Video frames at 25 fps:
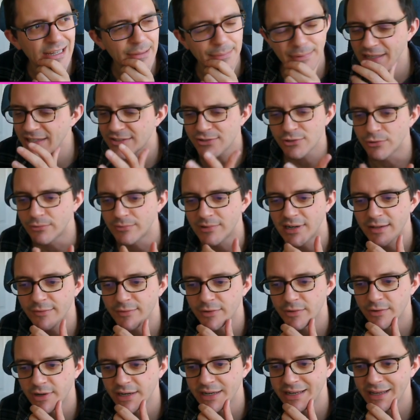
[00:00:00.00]
but that's not
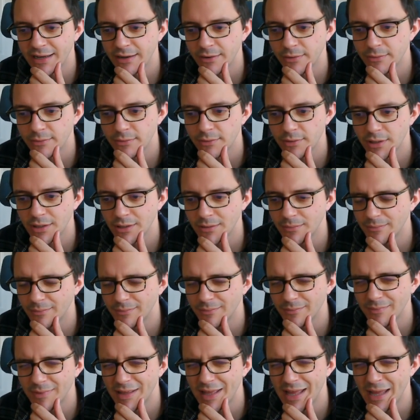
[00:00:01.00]
relevant right now.
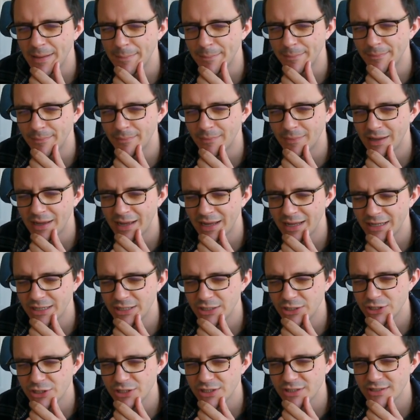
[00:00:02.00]

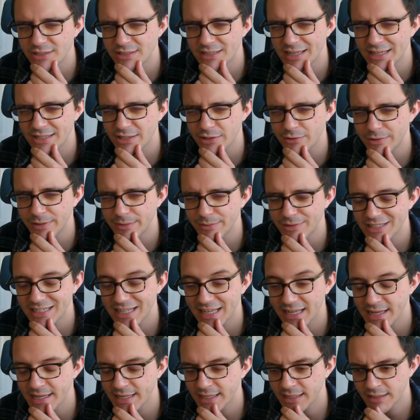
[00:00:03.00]
mh is less than or equal to
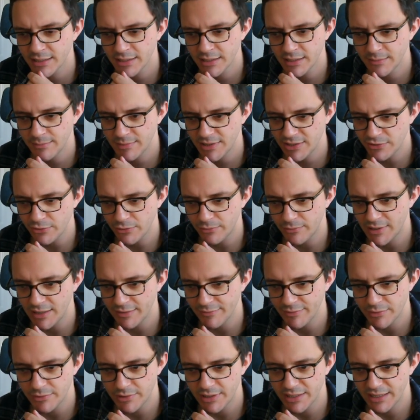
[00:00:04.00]
k. That's not
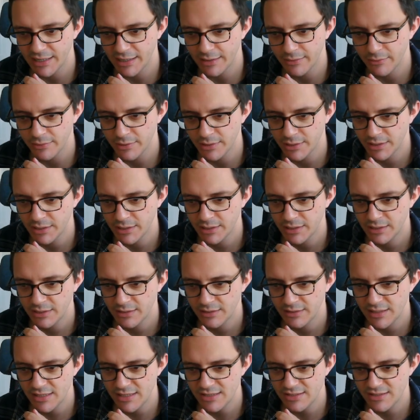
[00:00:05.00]
relevant right now.
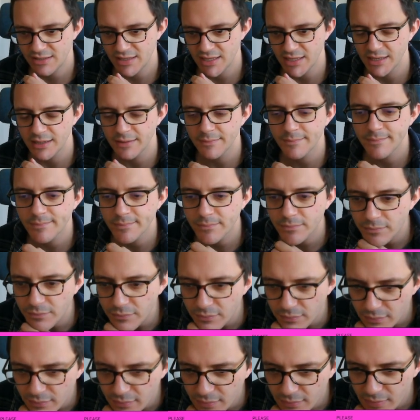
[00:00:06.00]
This thing,
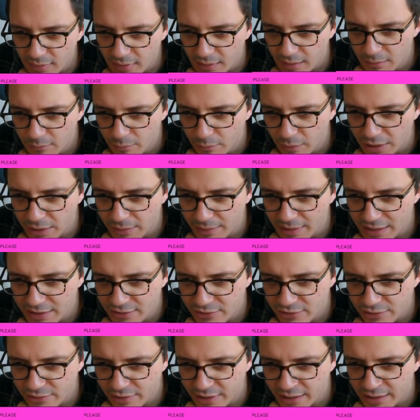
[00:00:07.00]
when you
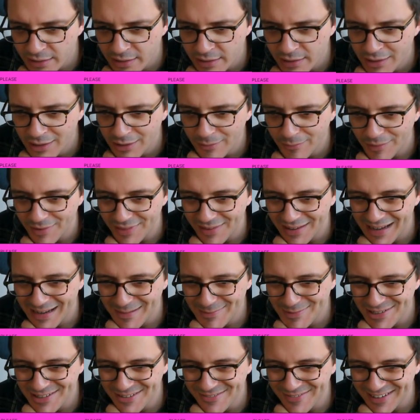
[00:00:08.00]
integrate with
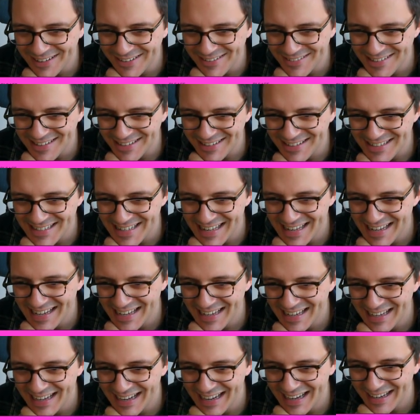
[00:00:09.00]
absolute value signs
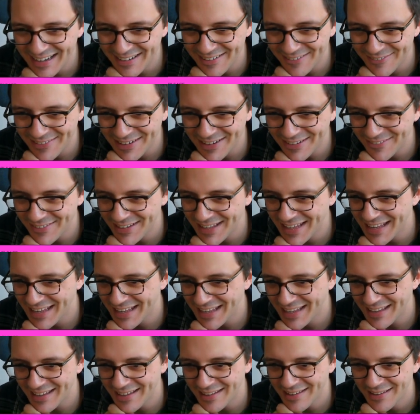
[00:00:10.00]
here and around
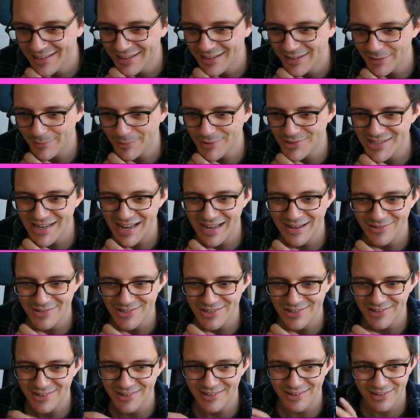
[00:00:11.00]
here, the ones
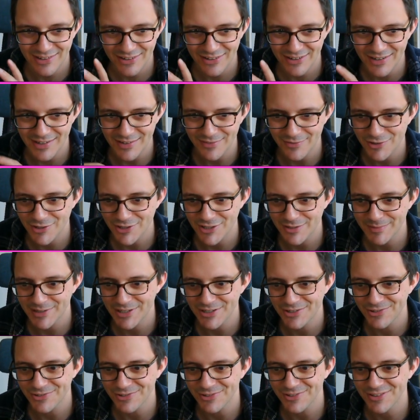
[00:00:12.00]
outside are kind of just to make
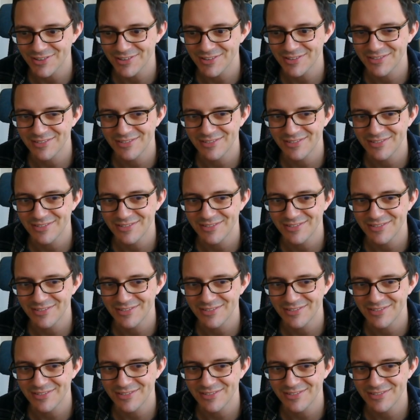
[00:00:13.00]
sure that